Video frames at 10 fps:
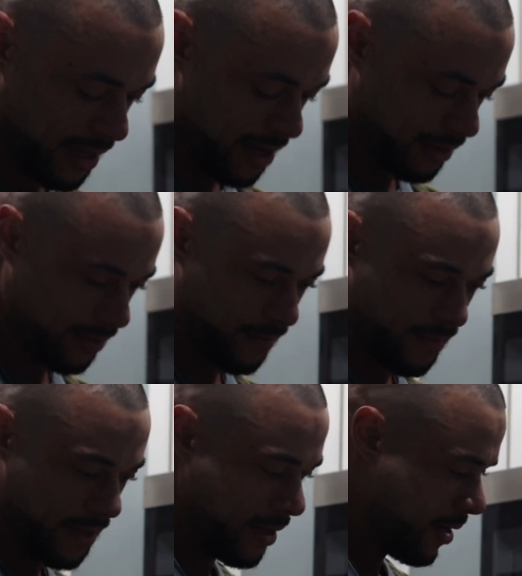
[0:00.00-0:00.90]
like
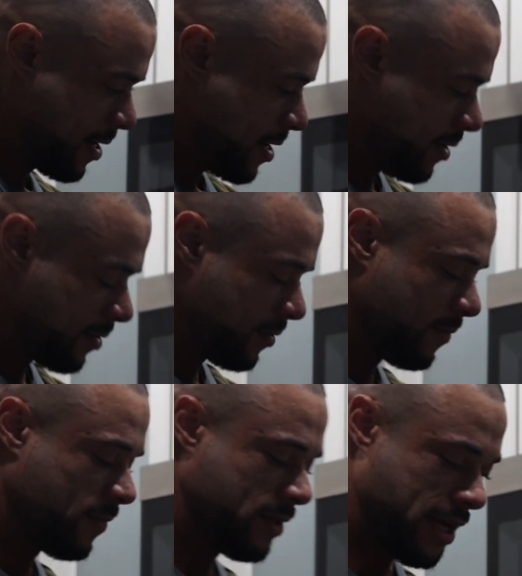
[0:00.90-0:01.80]
that
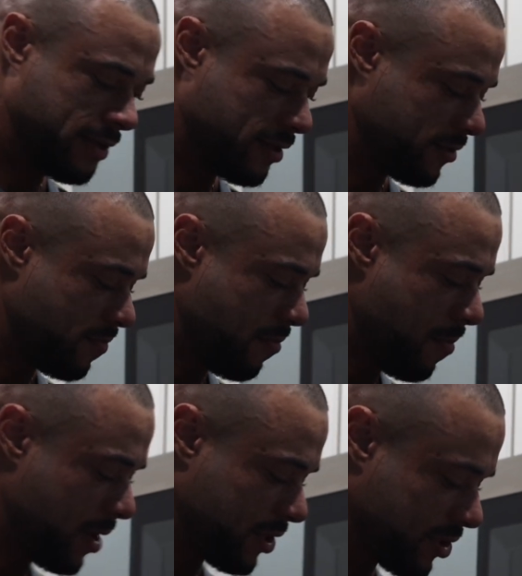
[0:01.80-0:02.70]
tastes as
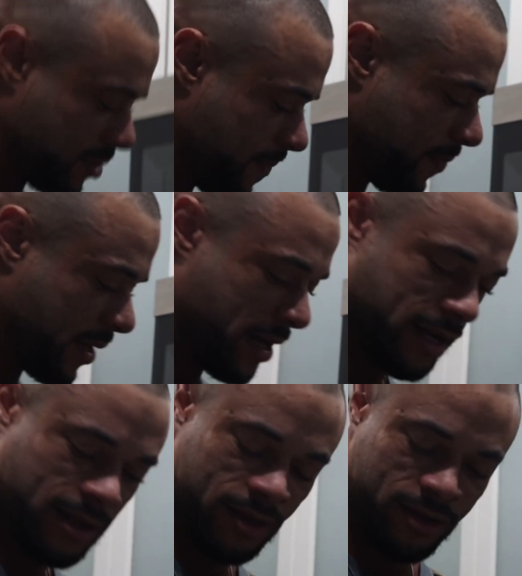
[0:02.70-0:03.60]
much
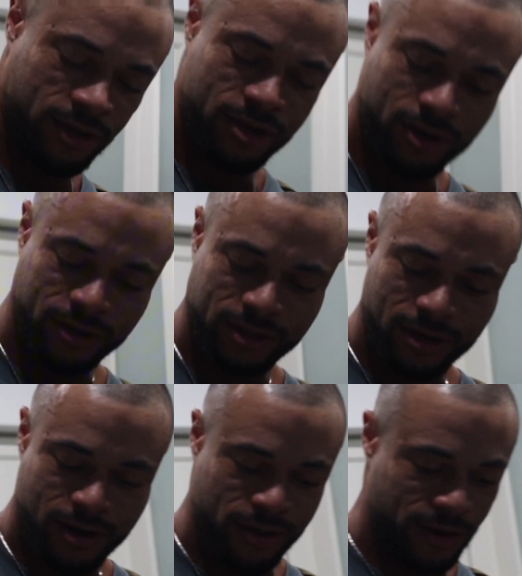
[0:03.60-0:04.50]
like the
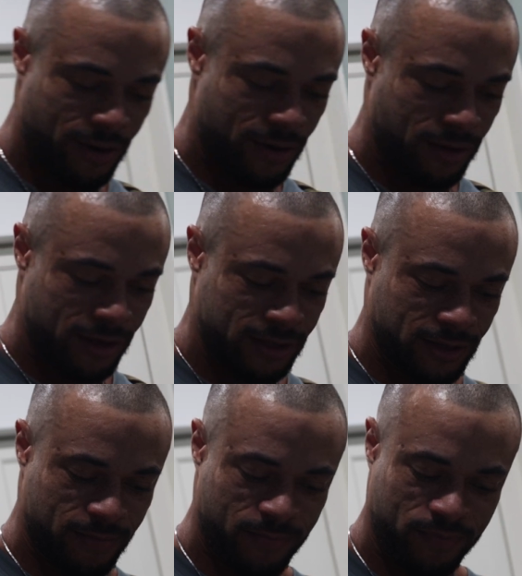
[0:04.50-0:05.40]
dirt on the earth as
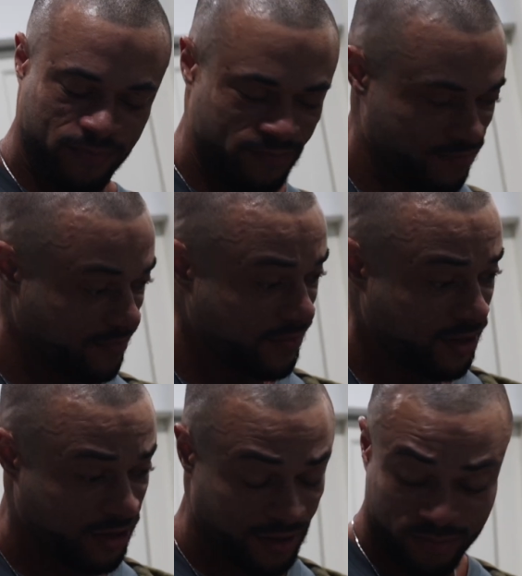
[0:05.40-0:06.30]
it
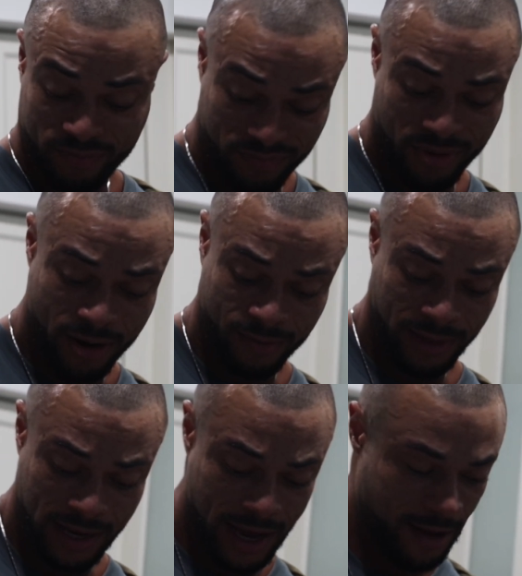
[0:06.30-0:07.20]
could
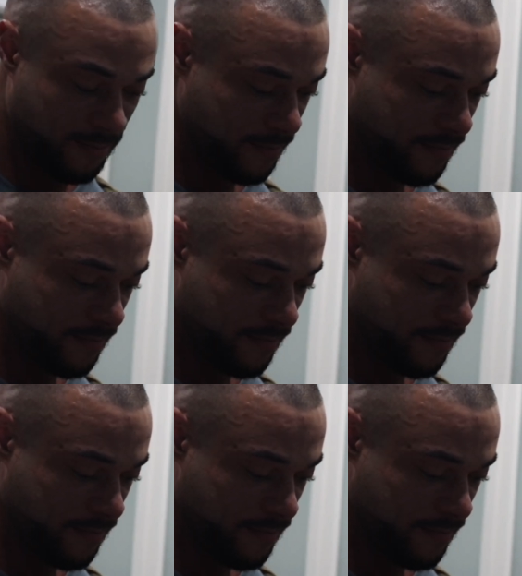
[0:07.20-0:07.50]
probably get.